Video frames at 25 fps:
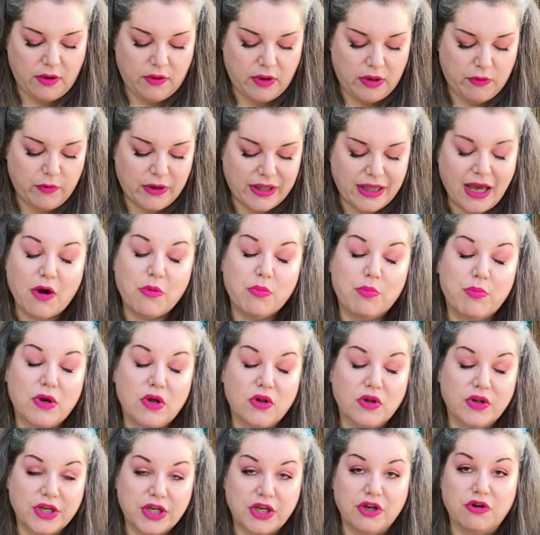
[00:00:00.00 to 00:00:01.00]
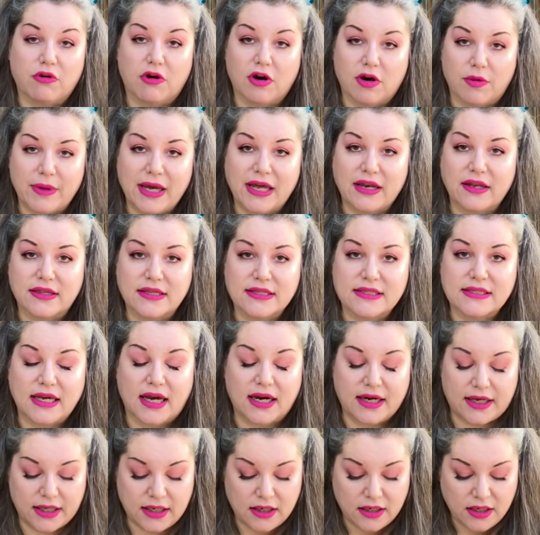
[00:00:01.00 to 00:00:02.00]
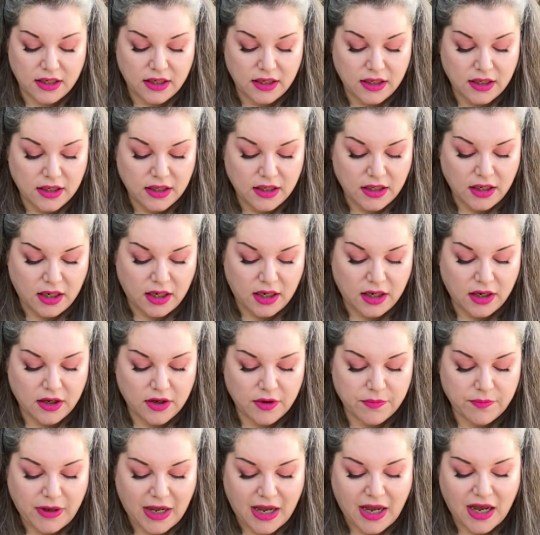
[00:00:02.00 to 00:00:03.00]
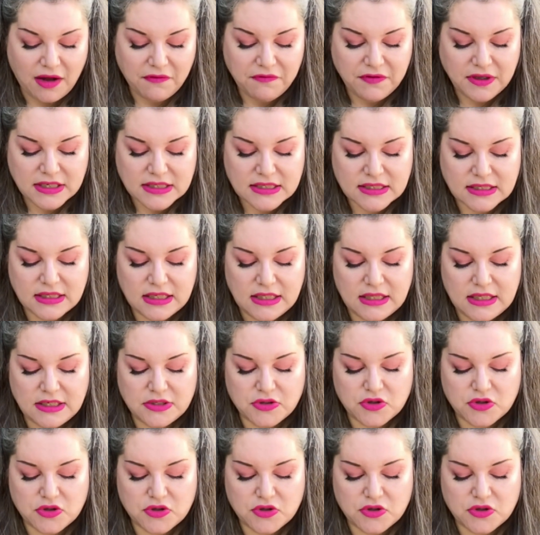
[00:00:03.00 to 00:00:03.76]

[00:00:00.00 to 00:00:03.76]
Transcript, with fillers: without pulling your arm out of the socket. Um, obviously these